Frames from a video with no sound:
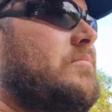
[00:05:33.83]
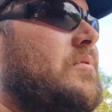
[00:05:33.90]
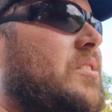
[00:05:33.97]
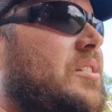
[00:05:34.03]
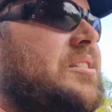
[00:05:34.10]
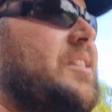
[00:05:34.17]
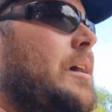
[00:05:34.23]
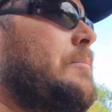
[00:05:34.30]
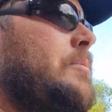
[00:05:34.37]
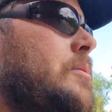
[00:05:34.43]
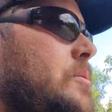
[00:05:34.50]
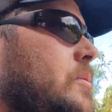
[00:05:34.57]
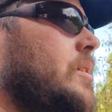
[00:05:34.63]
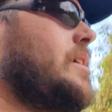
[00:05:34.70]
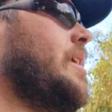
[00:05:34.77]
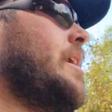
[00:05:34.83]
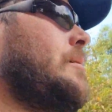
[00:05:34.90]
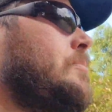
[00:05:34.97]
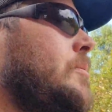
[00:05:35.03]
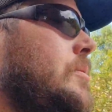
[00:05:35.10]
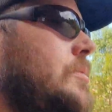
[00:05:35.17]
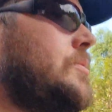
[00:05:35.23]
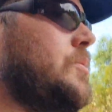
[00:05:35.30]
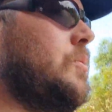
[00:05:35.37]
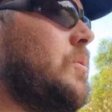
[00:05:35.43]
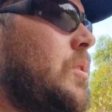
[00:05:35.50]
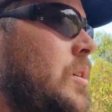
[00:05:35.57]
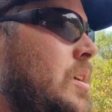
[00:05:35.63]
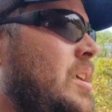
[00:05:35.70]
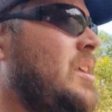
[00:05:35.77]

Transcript: this happens or that happens, or